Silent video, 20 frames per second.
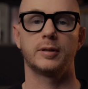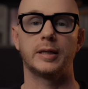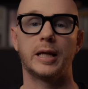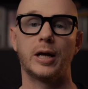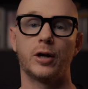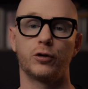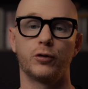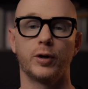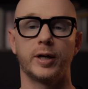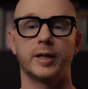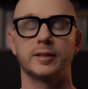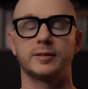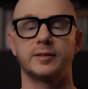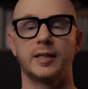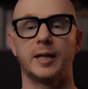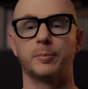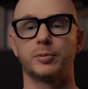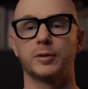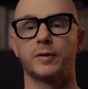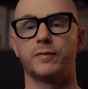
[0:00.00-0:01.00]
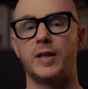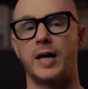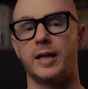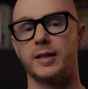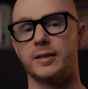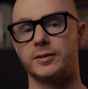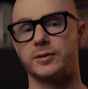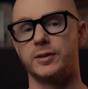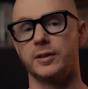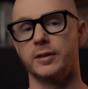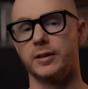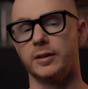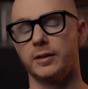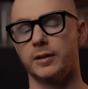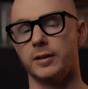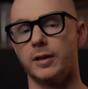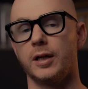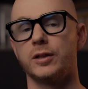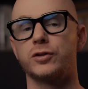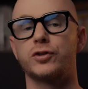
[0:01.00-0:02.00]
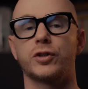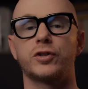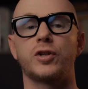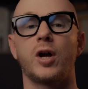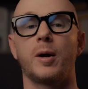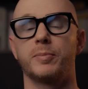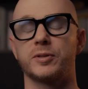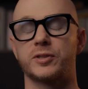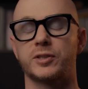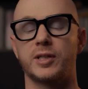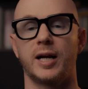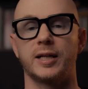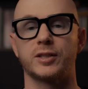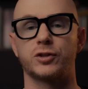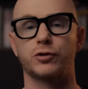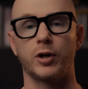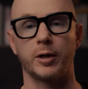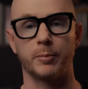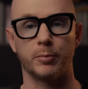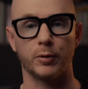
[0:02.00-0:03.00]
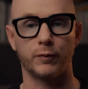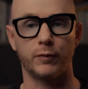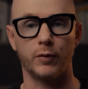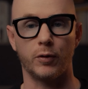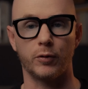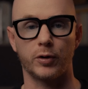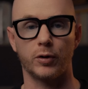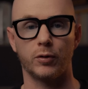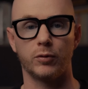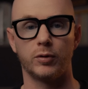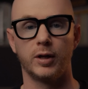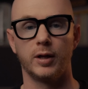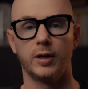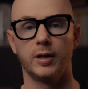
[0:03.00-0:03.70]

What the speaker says: Now, a great example of that is the lunch atop a skyscraper photo.